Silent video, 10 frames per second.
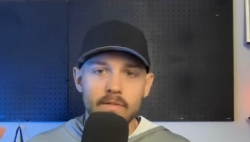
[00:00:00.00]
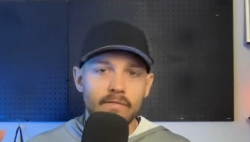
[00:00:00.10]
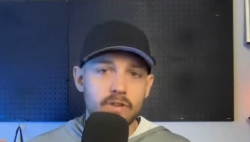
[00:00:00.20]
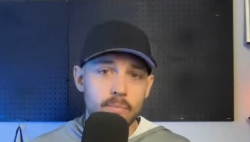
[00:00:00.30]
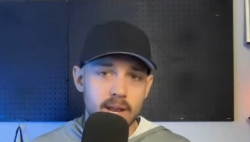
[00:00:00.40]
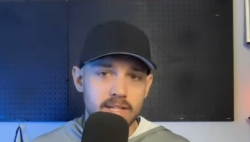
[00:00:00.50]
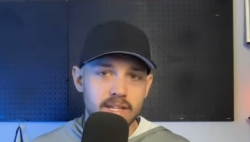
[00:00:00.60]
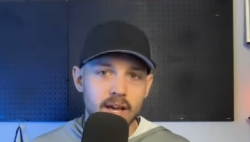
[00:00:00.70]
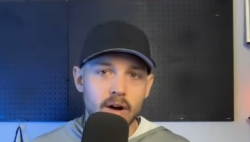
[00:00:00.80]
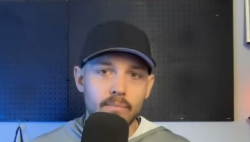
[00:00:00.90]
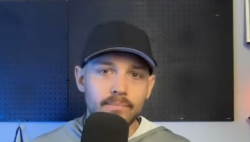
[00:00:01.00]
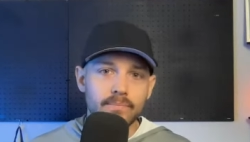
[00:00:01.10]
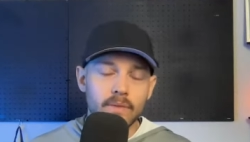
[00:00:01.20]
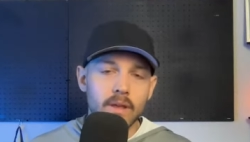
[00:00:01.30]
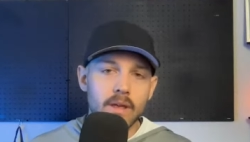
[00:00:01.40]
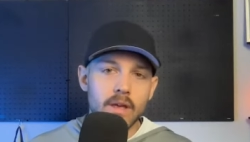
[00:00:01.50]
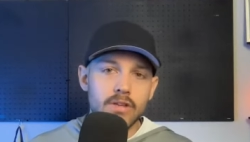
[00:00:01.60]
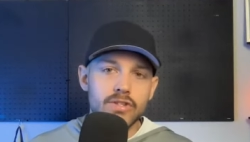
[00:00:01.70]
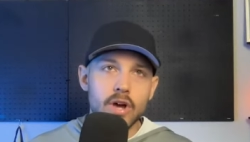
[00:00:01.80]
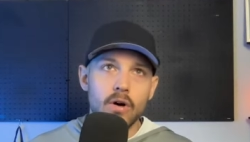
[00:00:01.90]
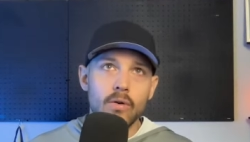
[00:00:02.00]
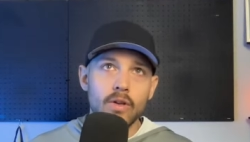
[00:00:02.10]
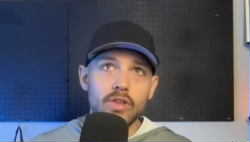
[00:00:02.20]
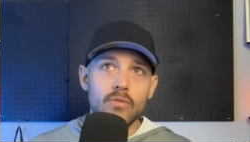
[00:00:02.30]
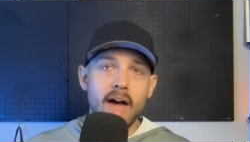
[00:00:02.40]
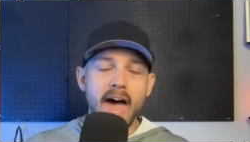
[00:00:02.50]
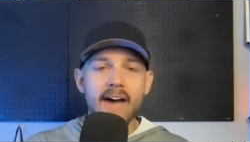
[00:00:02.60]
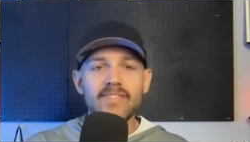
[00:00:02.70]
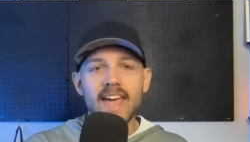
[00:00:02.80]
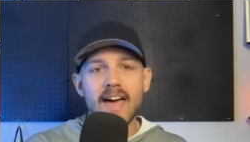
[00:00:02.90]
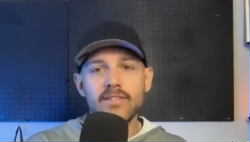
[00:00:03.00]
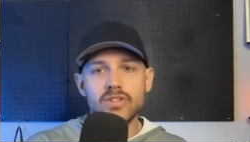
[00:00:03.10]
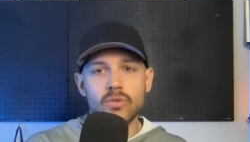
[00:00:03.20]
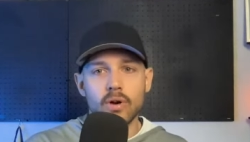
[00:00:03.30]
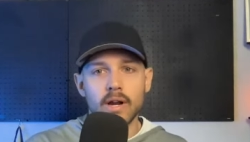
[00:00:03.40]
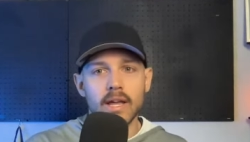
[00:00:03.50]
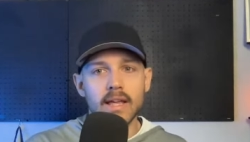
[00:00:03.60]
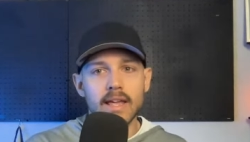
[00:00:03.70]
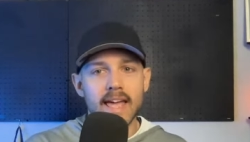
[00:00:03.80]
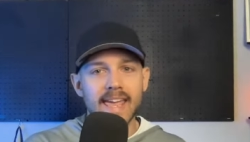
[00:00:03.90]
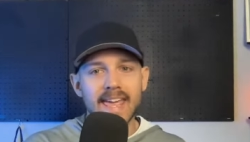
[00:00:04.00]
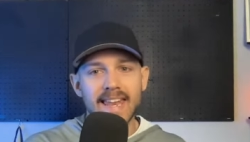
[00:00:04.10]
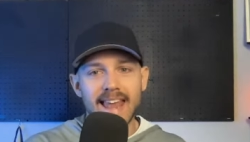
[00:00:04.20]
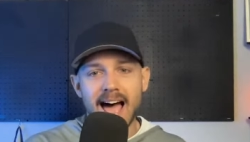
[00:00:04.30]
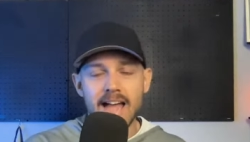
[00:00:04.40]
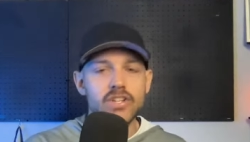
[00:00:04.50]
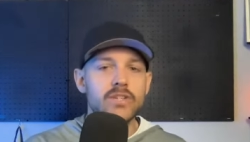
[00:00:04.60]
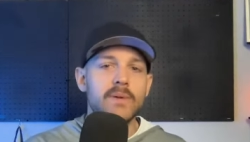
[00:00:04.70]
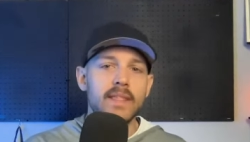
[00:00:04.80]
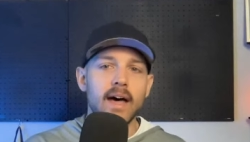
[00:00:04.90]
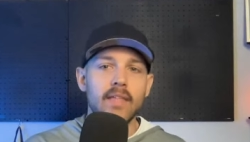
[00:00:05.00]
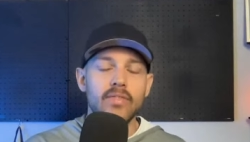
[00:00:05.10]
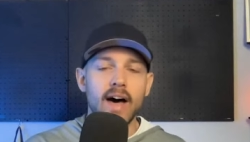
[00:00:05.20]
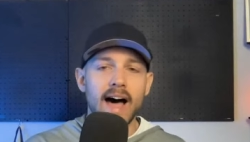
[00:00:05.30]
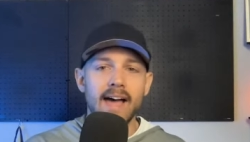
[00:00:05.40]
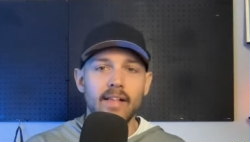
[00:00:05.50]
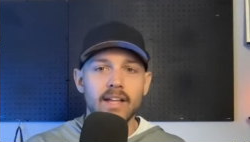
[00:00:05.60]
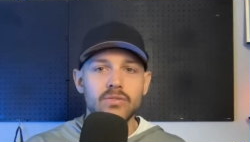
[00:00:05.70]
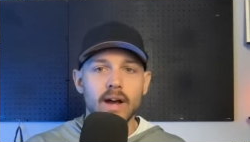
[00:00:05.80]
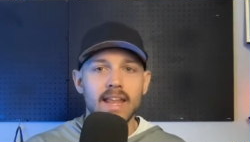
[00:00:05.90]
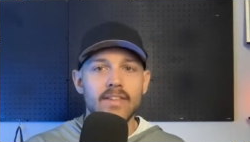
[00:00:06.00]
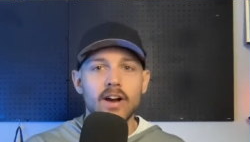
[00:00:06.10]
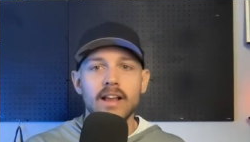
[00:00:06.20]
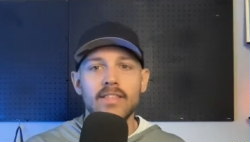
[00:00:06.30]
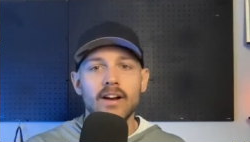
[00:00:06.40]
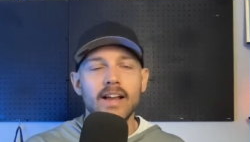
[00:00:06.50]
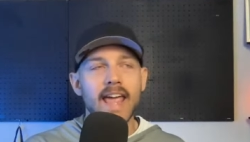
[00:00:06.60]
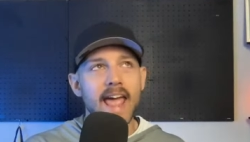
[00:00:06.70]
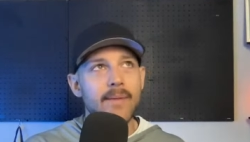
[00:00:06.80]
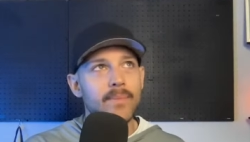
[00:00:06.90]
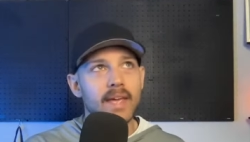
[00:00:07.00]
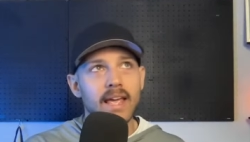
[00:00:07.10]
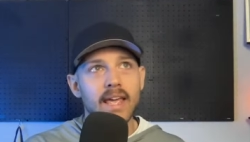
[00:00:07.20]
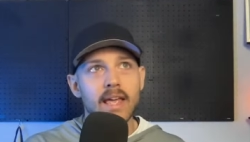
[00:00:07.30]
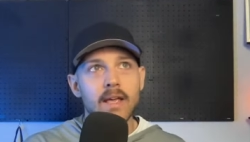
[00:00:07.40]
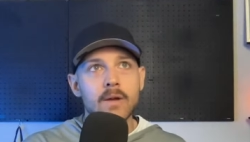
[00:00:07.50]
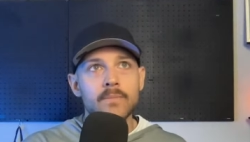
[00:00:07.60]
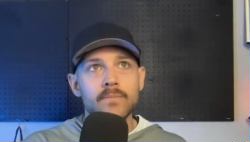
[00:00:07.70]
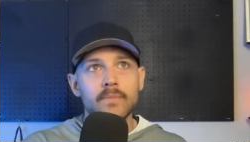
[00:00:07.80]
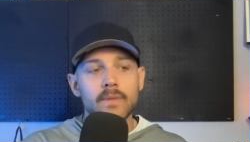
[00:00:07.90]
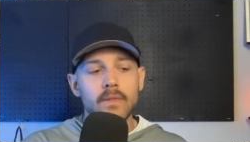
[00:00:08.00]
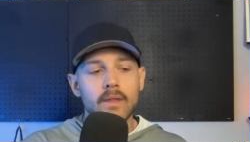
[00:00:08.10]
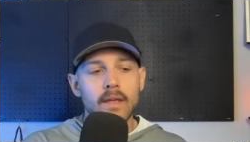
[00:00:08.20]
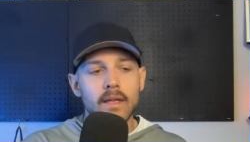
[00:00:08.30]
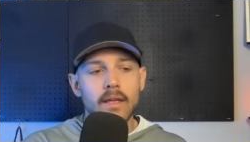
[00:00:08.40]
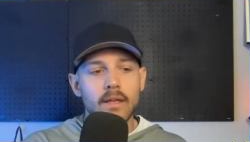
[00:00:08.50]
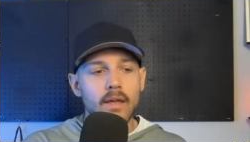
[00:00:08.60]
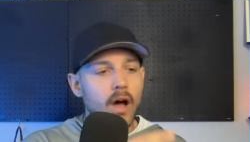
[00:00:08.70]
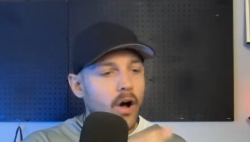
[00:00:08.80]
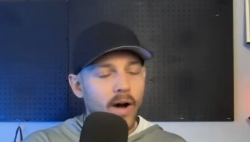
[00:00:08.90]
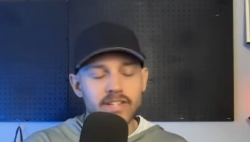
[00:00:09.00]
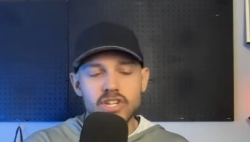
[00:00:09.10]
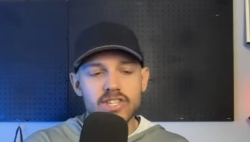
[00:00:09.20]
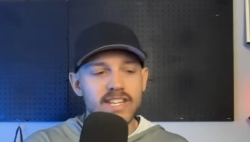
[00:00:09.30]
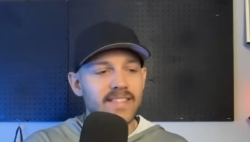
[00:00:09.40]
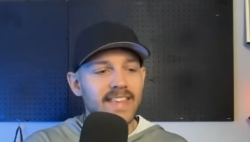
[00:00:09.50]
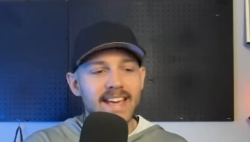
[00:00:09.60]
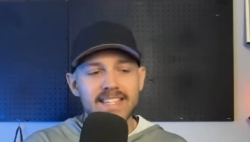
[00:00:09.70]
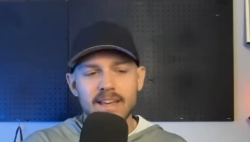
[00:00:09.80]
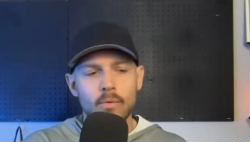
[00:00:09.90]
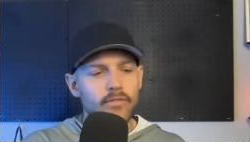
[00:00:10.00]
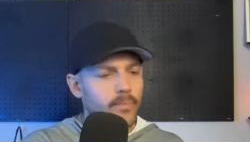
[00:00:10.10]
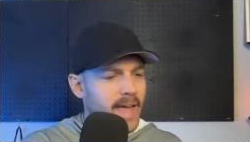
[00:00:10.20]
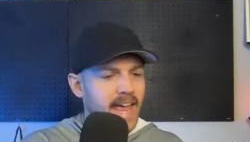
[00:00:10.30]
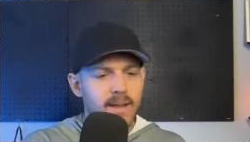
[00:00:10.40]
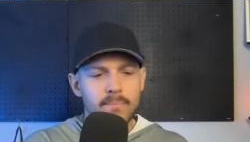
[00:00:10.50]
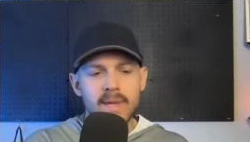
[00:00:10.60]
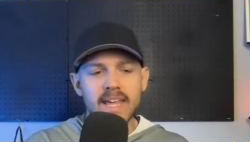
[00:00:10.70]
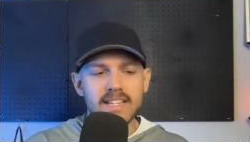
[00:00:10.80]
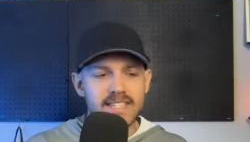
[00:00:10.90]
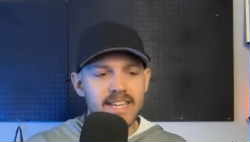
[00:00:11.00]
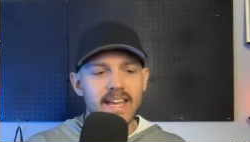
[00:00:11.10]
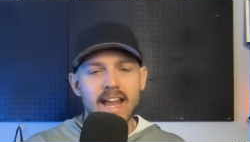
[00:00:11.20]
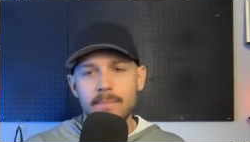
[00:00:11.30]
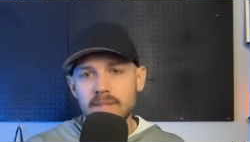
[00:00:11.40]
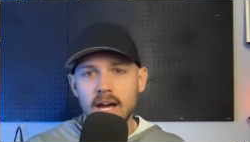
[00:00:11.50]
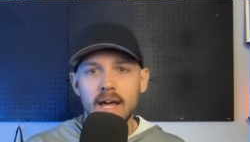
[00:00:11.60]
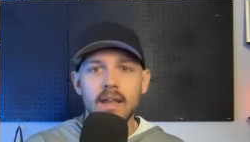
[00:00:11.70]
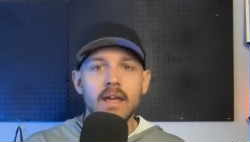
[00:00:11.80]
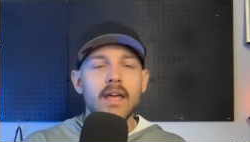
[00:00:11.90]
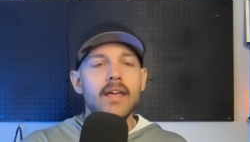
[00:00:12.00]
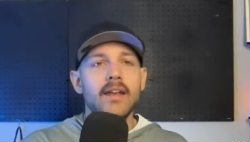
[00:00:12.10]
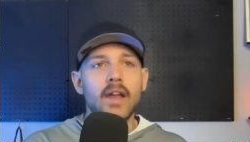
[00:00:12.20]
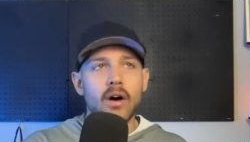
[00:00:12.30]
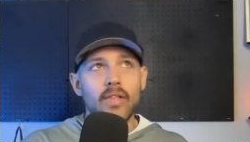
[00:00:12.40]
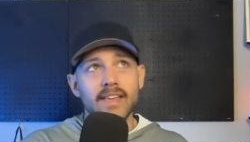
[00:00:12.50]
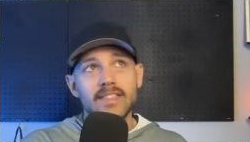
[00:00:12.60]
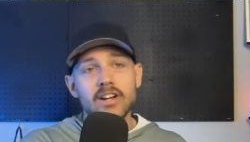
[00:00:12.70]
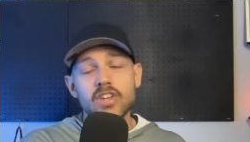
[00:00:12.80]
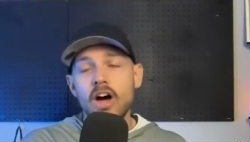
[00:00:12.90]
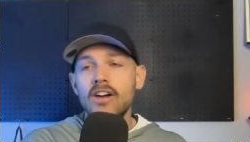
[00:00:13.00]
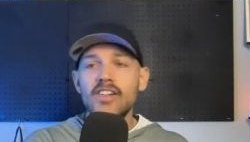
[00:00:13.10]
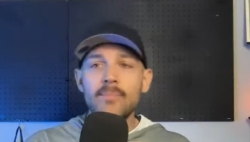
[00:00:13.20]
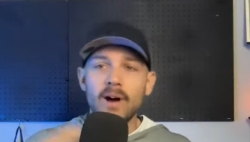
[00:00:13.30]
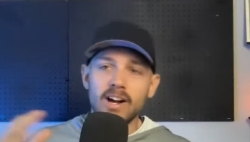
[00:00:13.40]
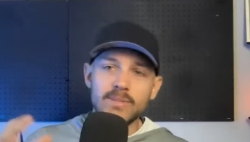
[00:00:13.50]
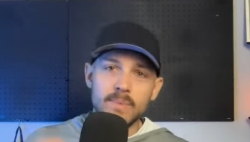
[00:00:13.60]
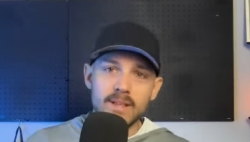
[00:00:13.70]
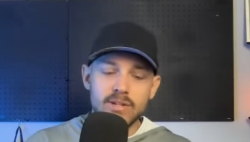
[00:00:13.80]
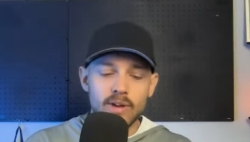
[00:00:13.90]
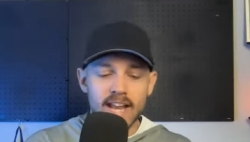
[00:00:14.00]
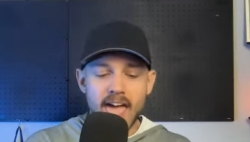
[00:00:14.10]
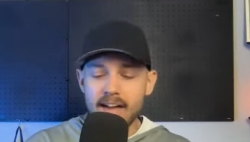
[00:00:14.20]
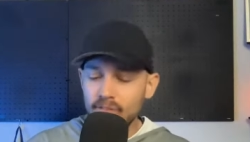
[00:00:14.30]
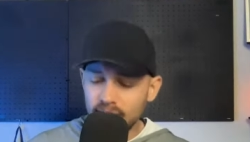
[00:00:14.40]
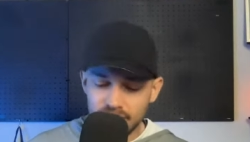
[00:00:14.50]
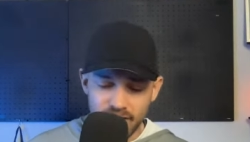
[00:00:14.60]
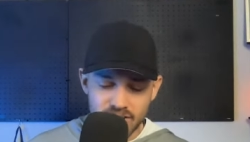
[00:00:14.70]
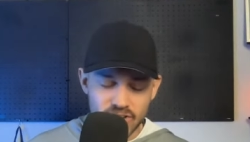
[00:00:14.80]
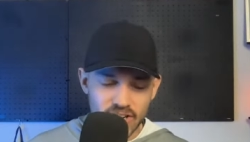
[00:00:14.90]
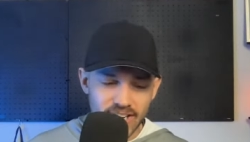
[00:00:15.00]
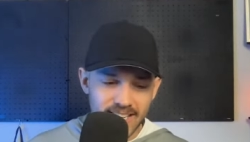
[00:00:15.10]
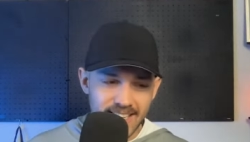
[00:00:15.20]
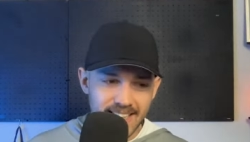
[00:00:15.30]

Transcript: a few minutes ago. So you have to have a story. It cannot just be the the highlights, right? There there can't be oh, I just did this. I went from A to B to C and I'm done. No, like there's ugly parts between every adventure